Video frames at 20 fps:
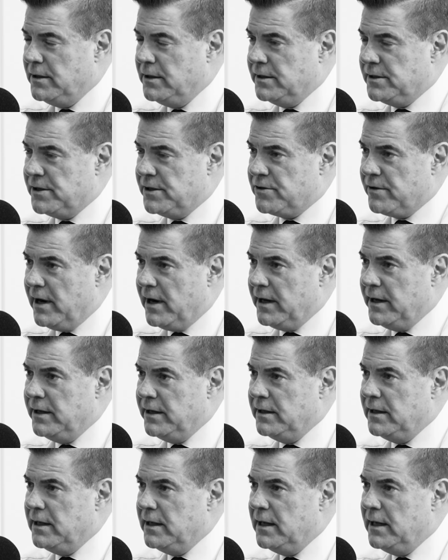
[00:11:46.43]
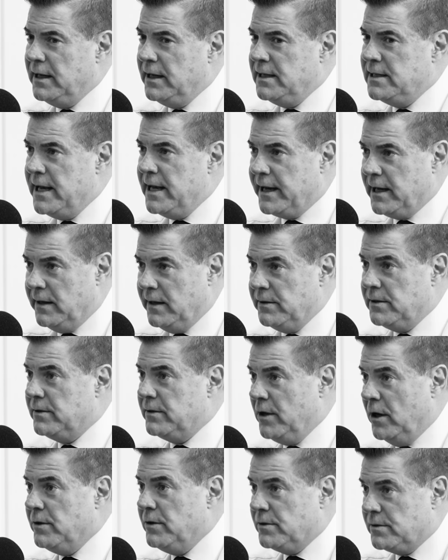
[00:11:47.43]
Does Australian
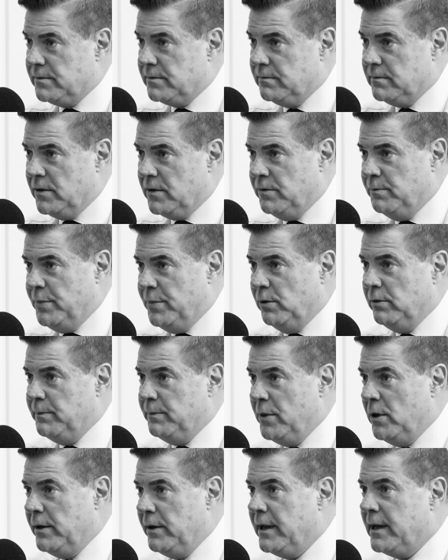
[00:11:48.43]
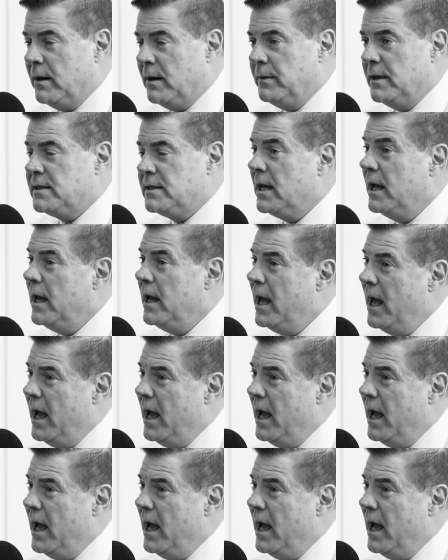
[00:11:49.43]
executives, those who build building companies,